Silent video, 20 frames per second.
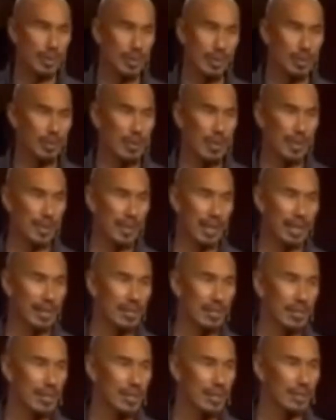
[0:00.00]
going to be
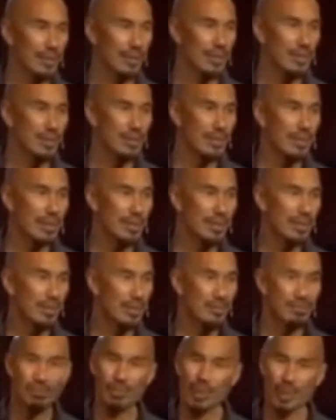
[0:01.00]
against you,
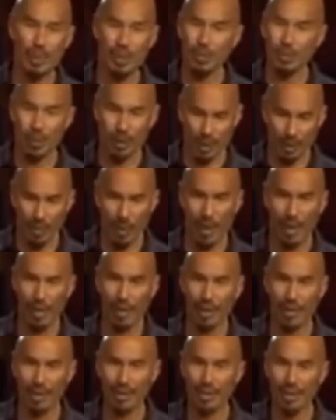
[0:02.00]
but don't worry about
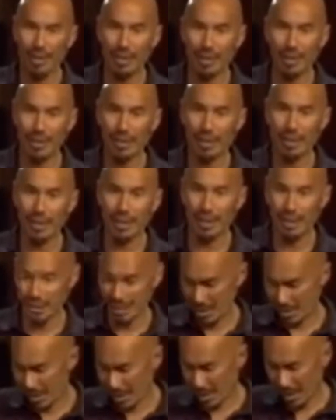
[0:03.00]

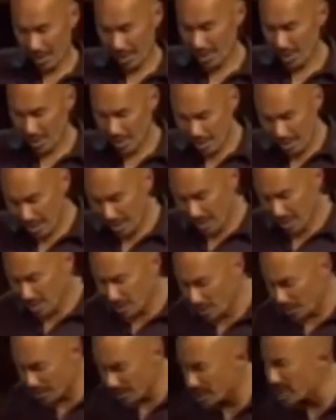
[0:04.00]
it. He says,
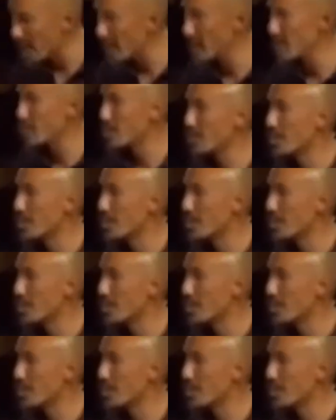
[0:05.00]
look, the kings are